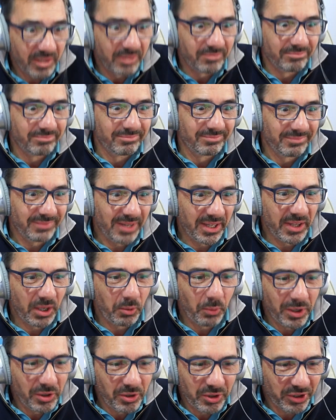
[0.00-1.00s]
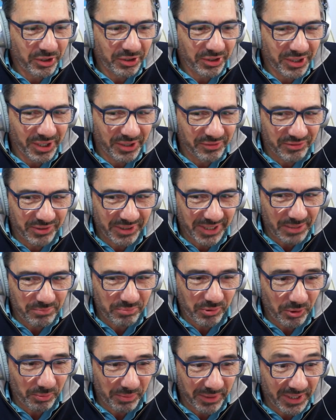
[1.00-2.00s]
So, and they won't look at the cover again,
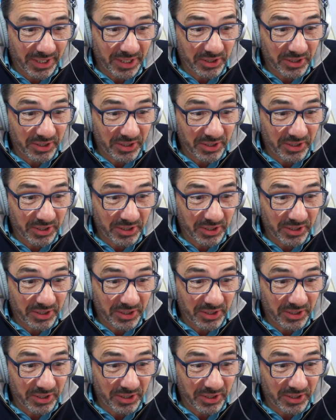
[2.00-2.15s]
probably.